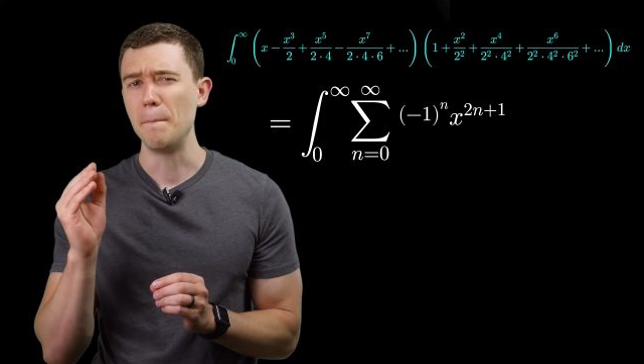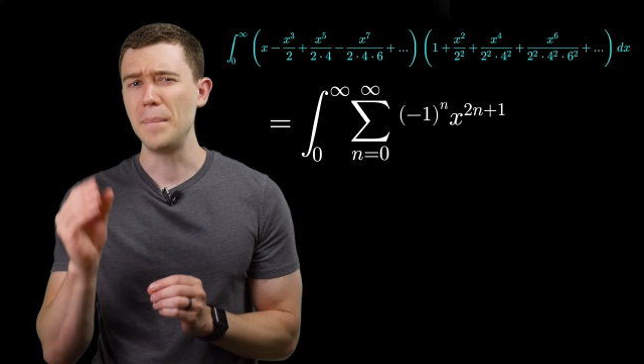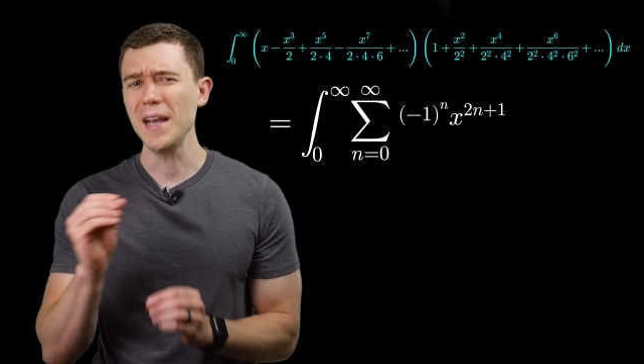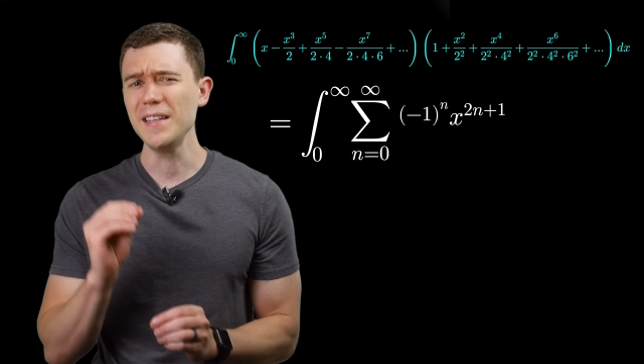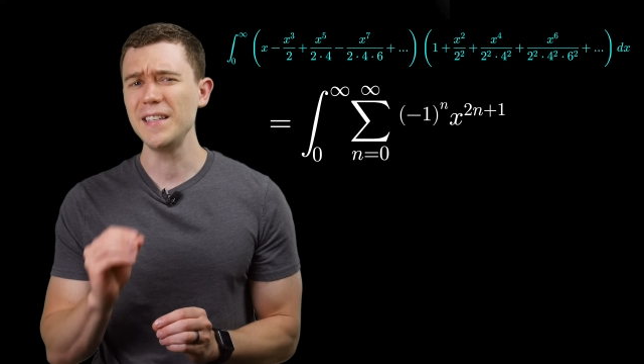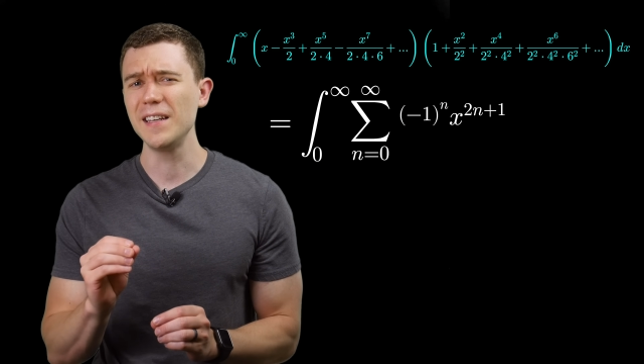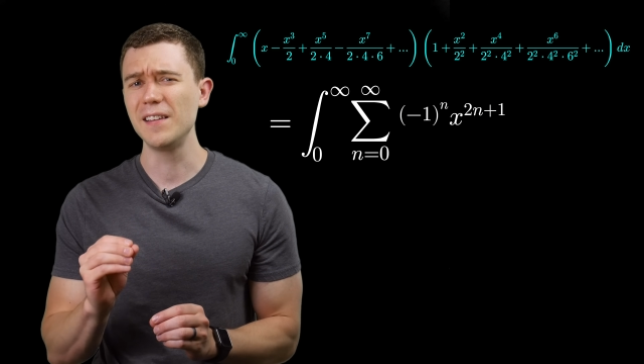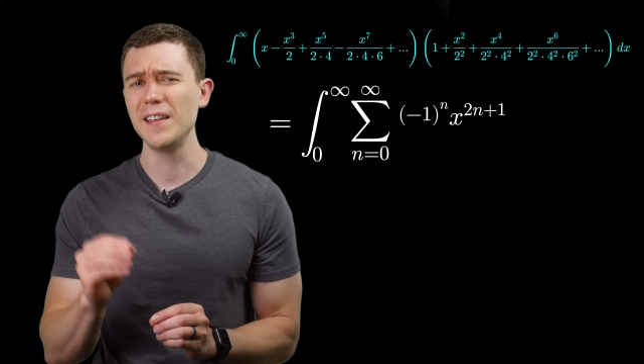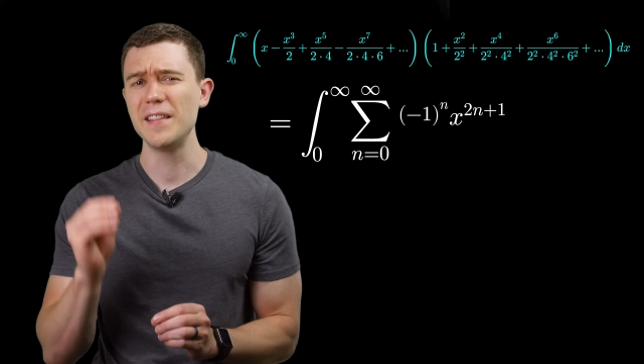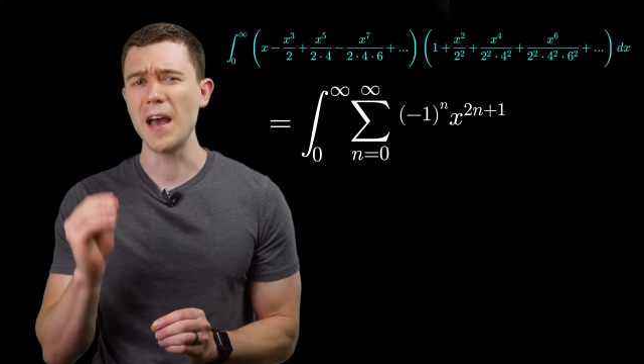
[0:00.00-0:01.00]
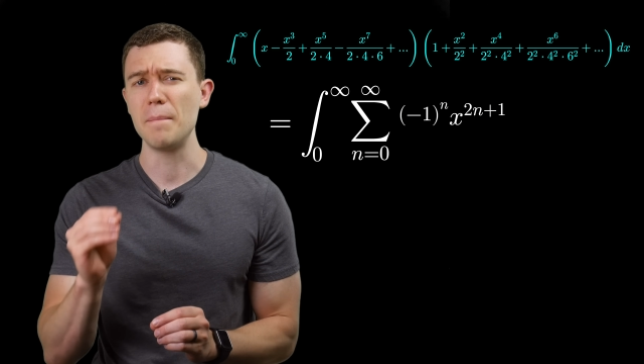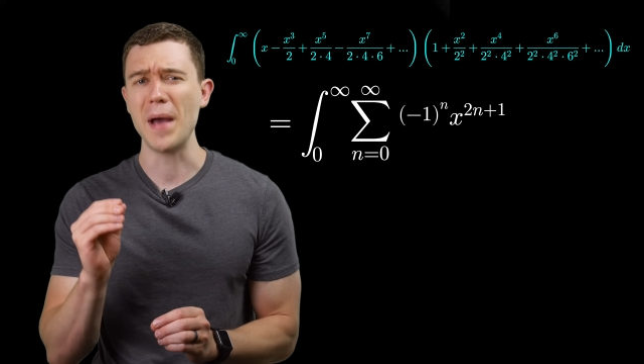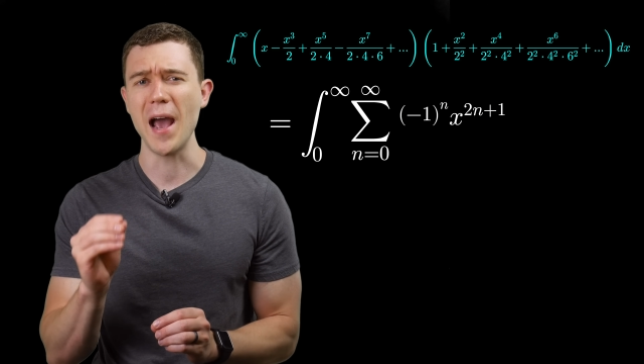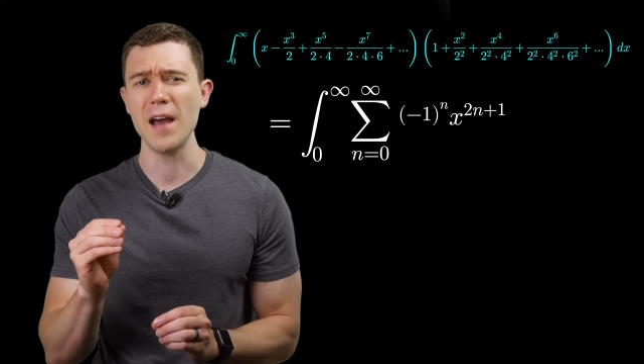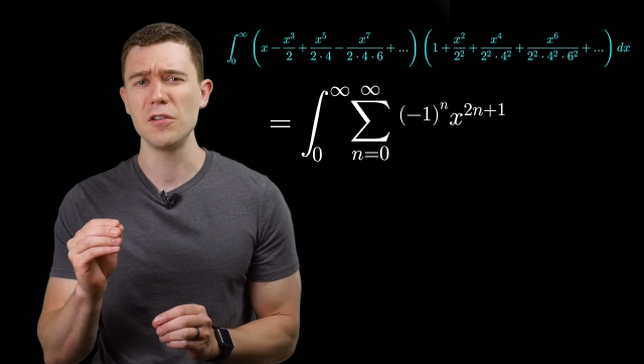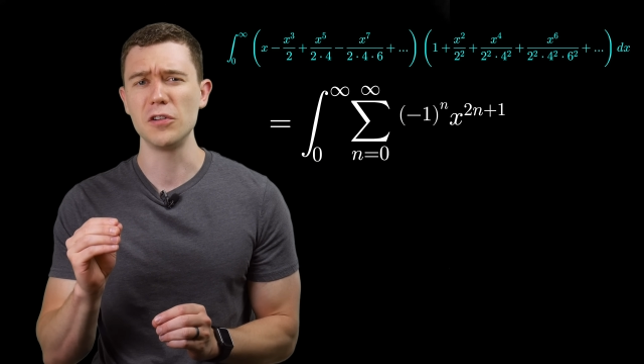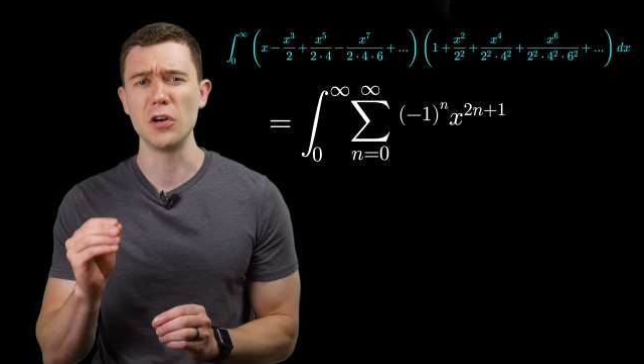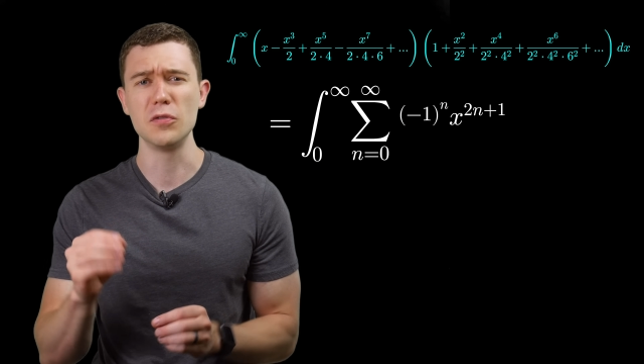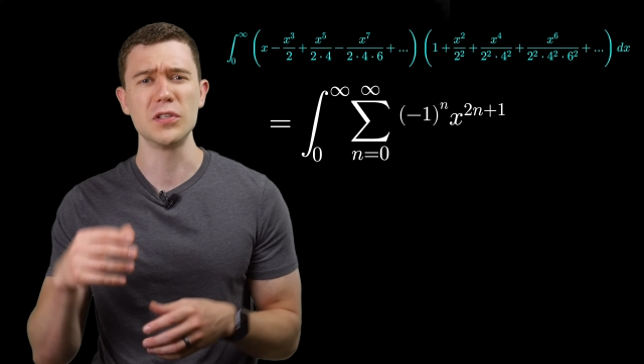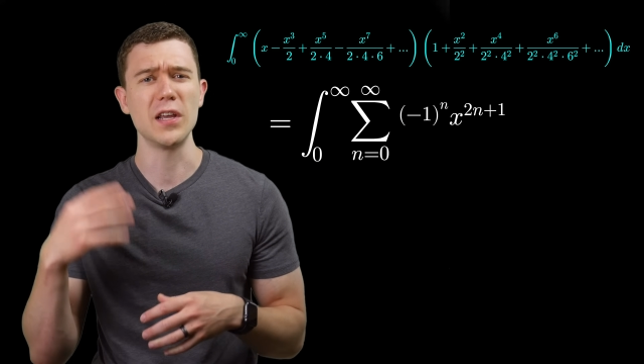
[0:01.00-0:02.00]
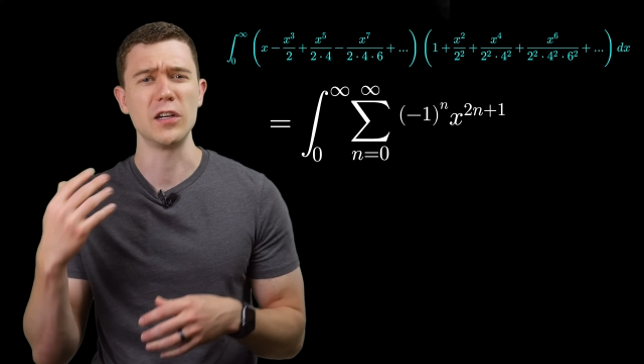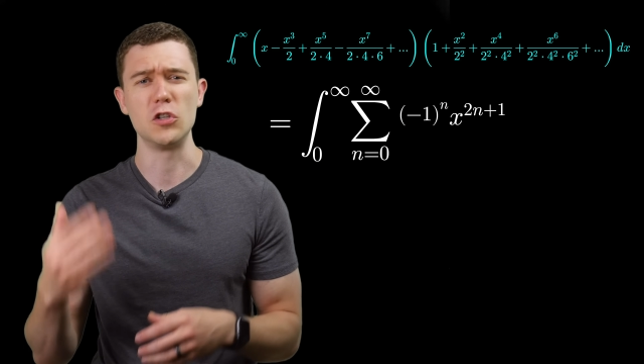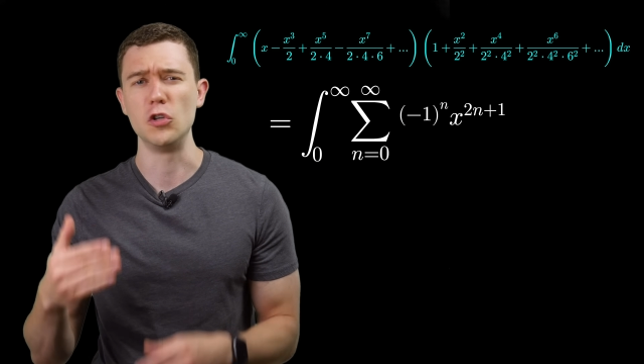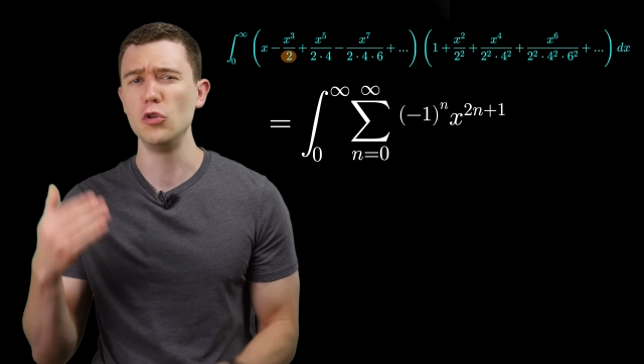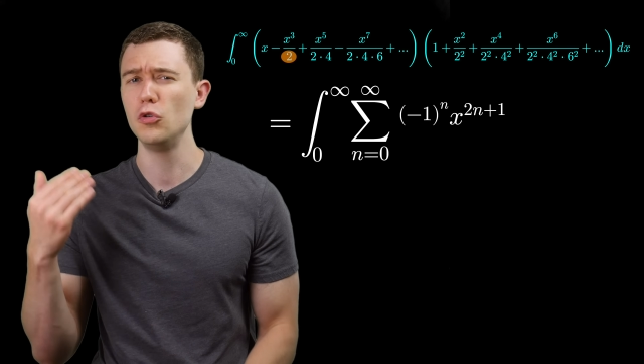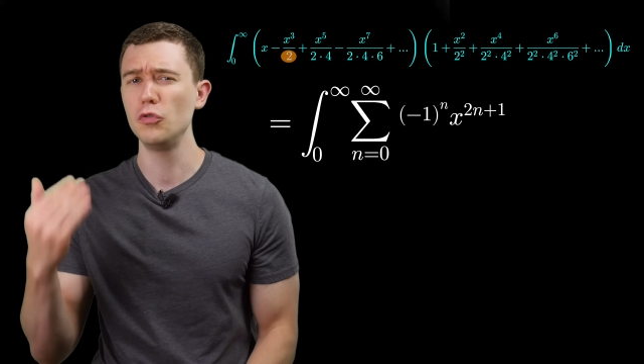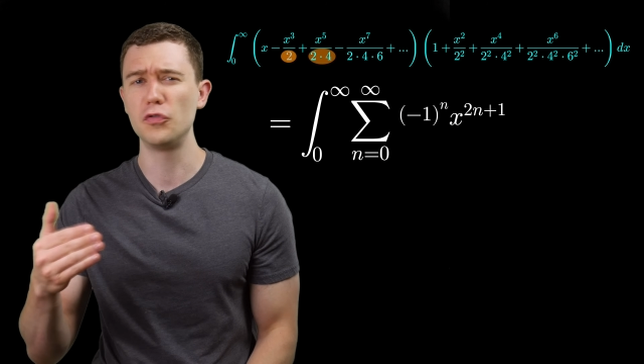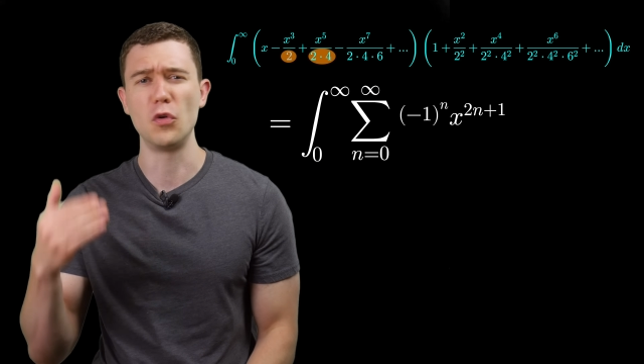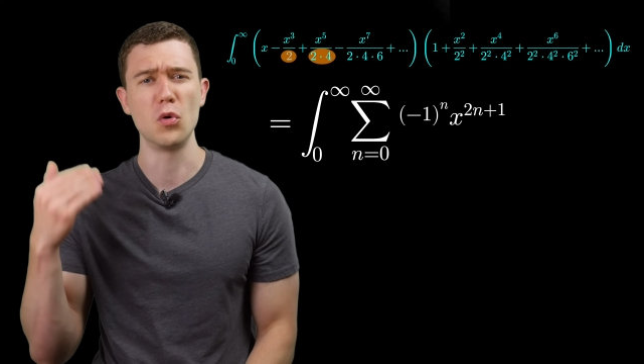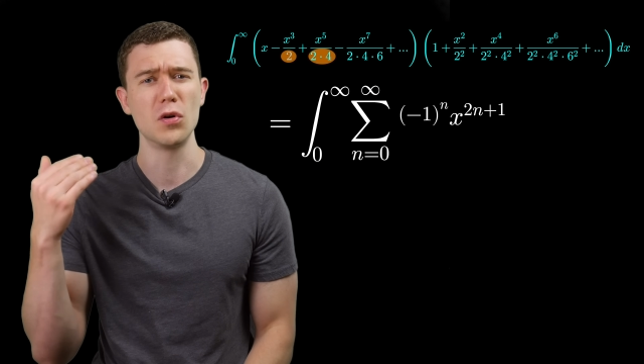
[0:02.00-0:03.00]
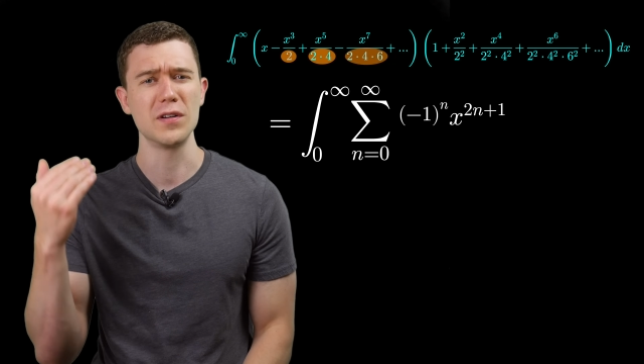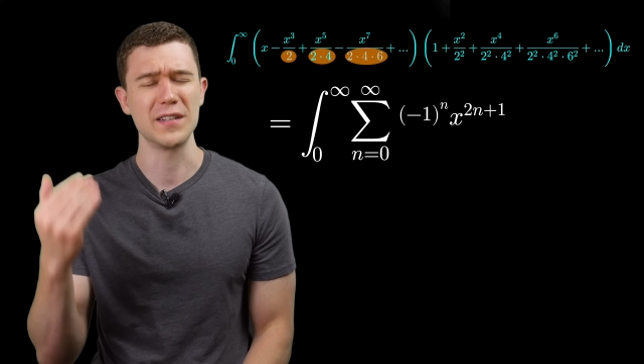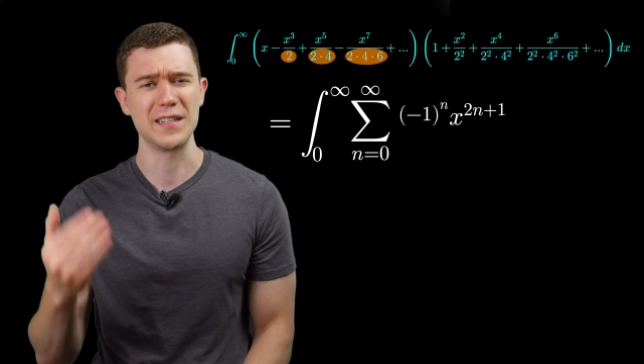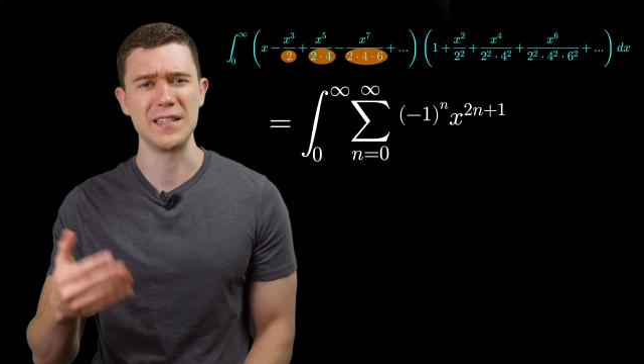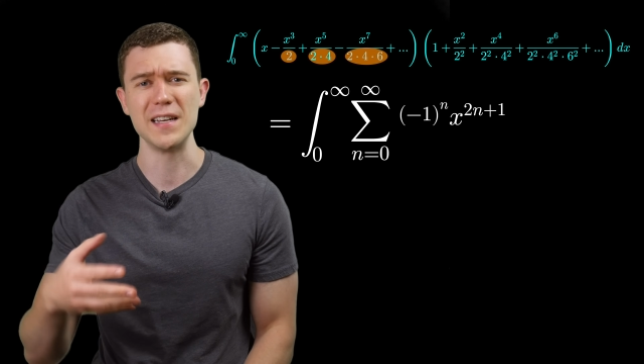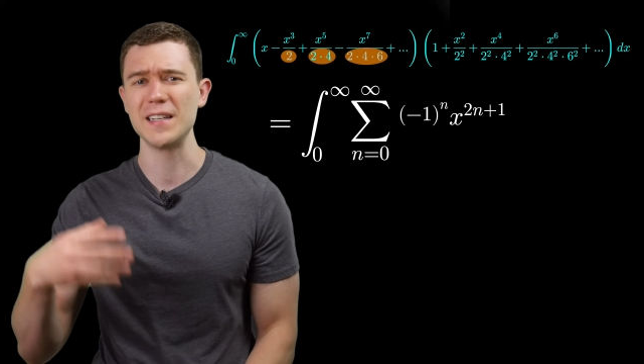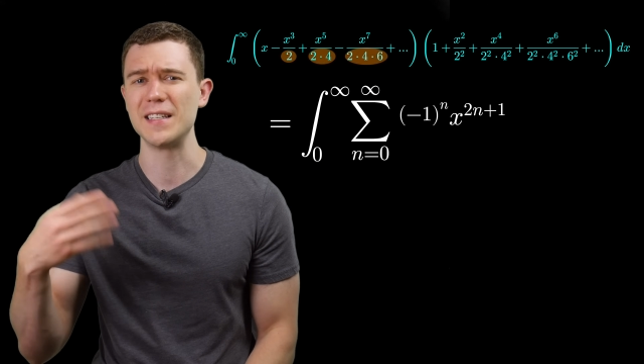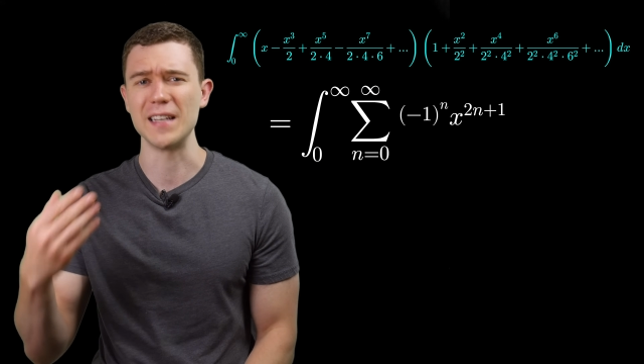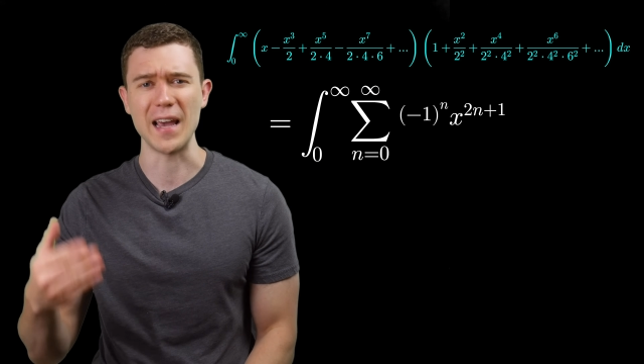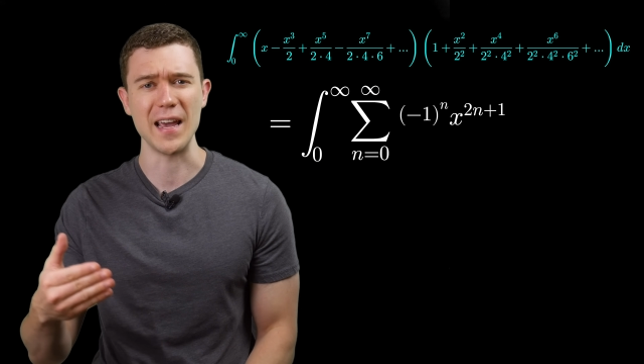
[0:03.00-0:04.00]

Basically, that pattern goes like 2, 4, 6,